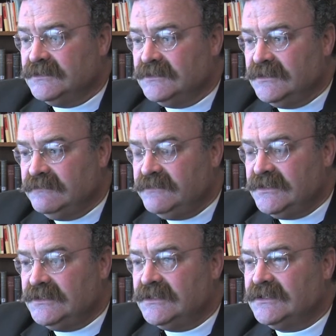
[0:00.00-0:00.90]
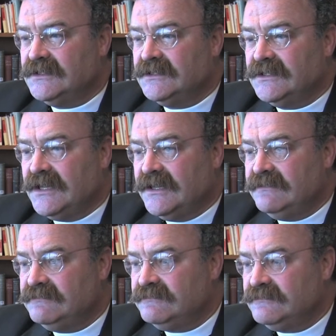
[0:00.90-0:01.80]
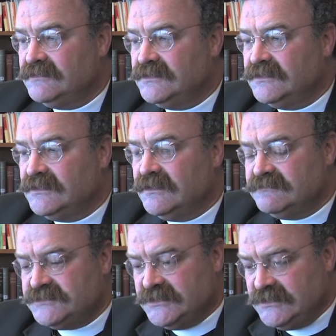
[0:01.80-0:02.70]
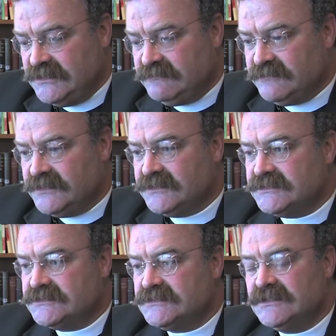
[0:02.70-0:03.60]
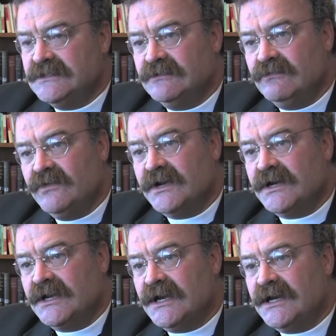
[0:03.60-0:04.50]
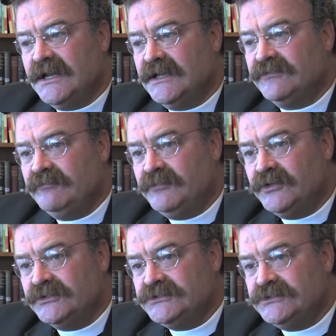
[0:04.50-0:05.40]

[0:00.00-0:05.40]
living a life of significance where God has put